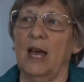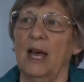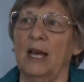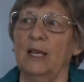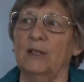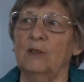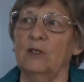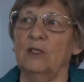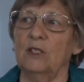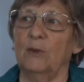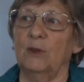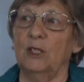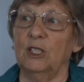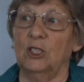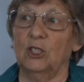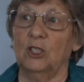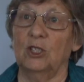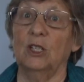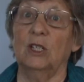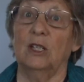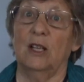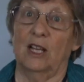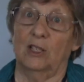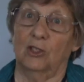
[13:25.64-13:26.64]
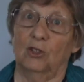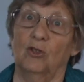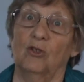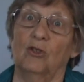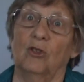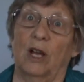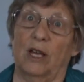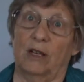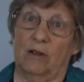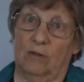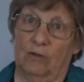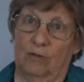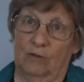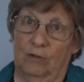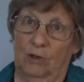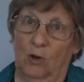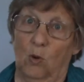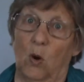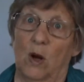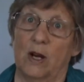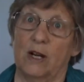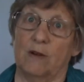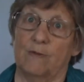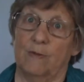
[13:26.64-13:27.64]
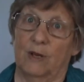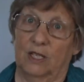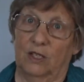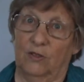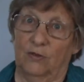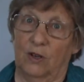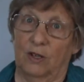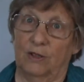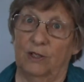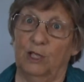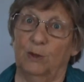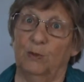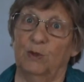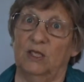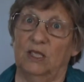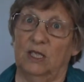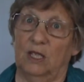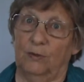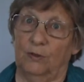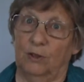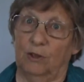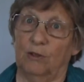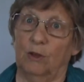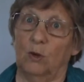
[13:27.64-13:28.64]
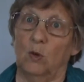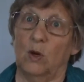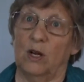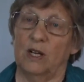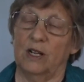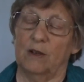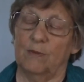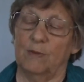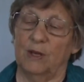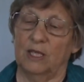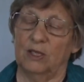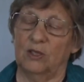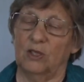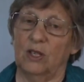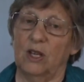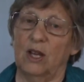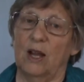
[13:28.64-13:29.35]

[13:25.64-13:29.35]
And it still has great requirements, very specific requirements.